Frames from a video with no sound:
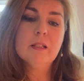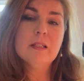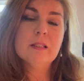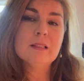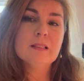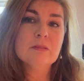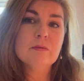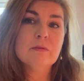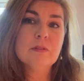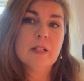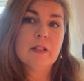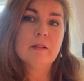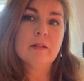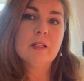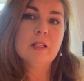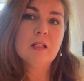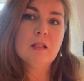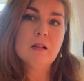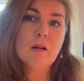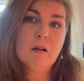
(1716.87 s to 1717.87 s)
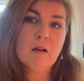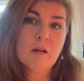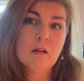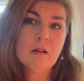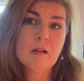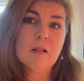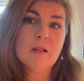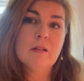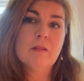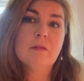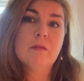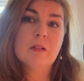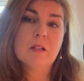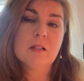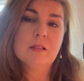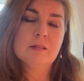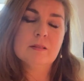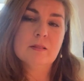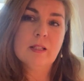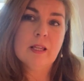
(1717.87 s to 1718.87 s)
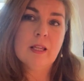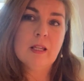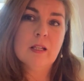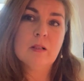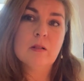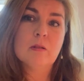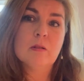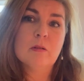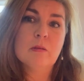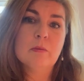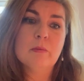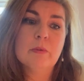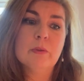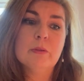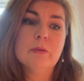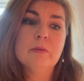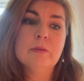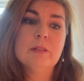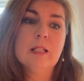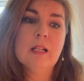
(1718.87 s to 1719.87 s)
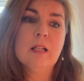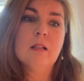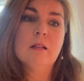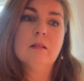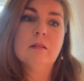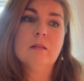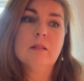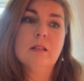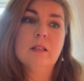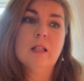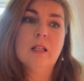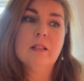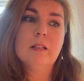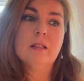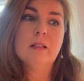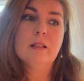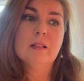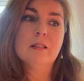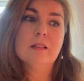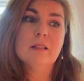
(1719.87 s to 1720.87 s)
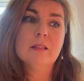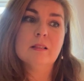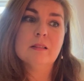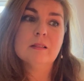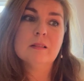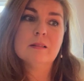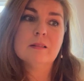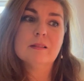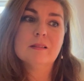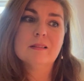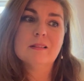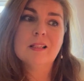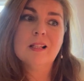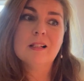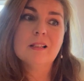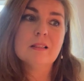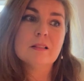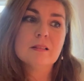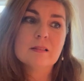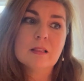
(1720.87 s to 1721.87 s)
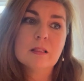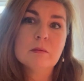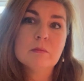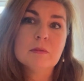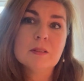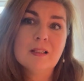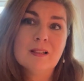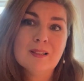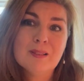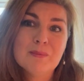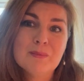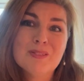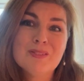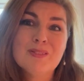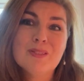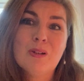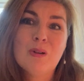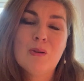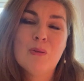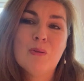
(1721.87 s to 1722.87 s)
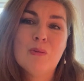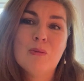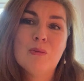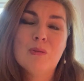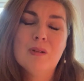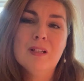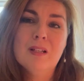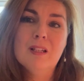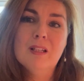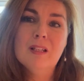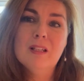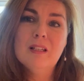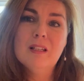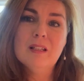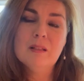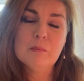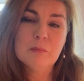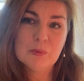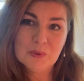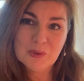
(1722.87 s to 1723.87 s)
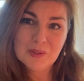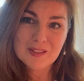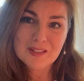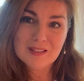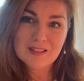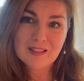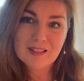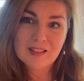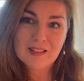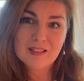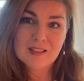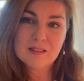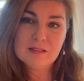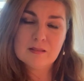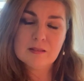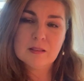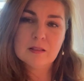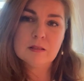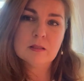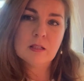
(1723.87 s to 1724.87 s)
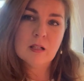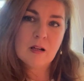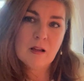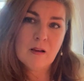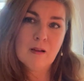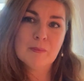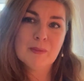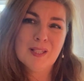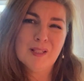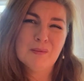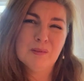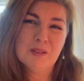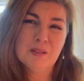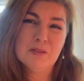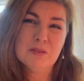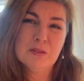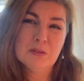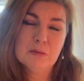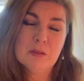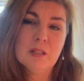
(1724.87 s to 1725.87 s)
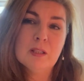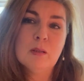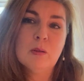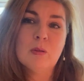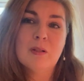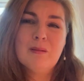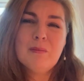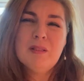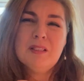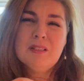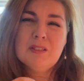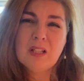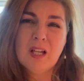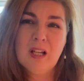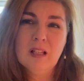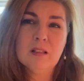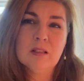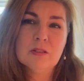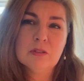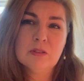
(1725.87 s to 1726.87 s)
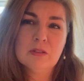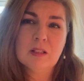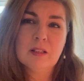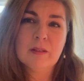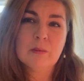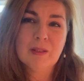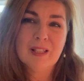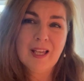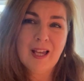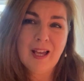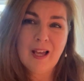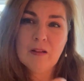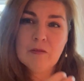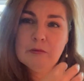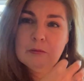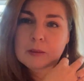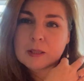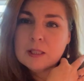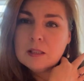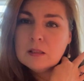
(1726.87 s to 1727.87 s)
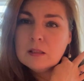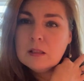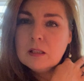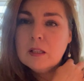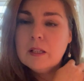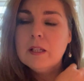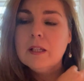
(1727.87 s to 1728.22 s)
it's very hard for us to anchor and root down. And it is yet at the same time so important to us, and to not be able to do it or to be challenged like we have been